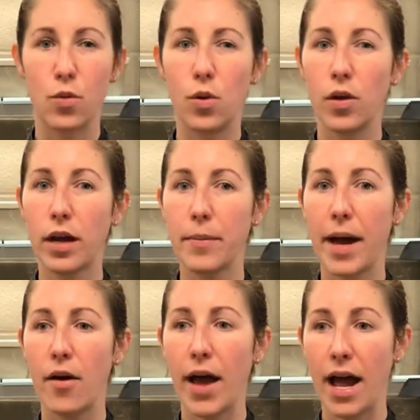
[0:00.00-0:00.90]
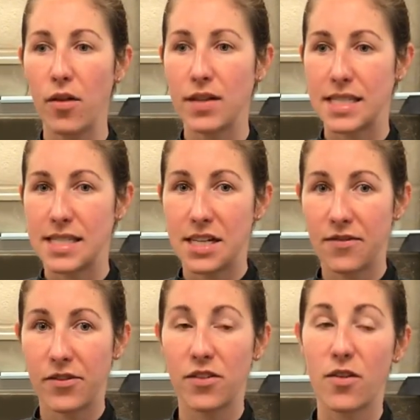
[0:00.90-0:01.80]
We'll look about how this is
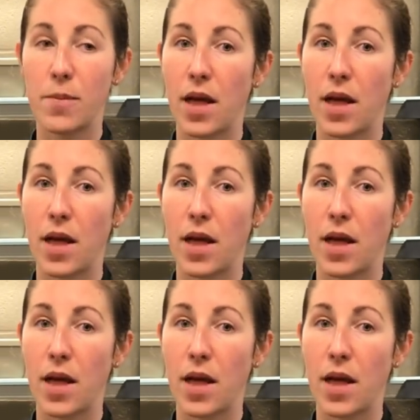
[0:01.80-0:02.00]
different from